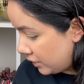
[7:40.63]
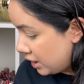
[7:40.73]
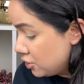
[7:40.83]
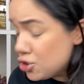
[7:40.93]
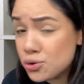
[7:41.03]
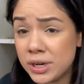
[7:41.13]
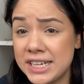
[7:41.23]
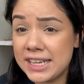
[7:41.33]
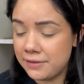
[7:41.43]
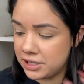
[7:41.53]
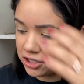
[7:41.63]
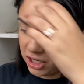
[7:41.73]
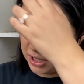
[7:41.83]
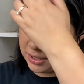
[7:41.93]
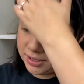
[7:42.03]
just trying to give it a
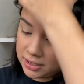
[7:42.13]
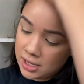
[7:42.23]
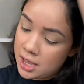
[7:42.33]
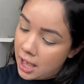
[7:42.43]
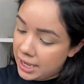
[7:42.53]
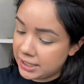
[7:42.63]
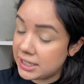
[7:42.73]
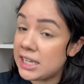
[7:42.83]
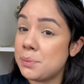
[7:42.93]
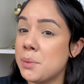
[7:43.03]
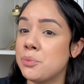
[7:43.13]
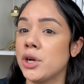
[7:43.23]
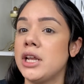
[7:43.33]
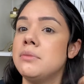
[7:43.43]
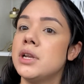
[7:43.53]
chance. I'm gonna keep it
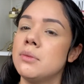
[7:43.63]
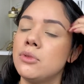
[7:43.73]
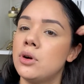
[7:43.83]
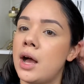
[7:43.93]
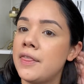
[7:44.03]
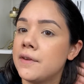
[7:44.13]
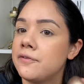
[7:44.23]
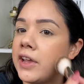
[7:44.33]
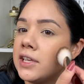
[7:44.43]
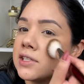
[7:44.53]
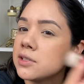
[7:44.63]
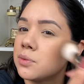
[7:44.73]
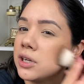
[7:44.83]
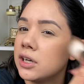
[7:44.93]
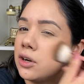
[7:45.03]
pretty minimal on the face because
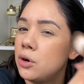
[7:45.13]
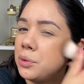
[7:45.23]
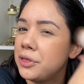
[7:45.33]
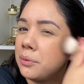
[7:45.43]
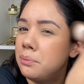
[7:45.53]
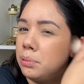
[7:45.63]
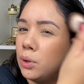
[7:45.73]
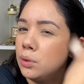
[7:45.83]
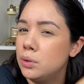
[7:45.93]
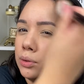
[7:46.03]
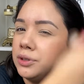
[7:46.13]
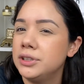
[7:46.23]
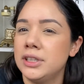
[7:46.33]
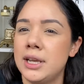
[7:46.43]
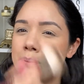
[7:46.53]
we're gonna go with a bold
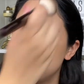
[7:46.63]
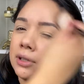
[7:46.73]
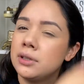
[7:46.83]
lip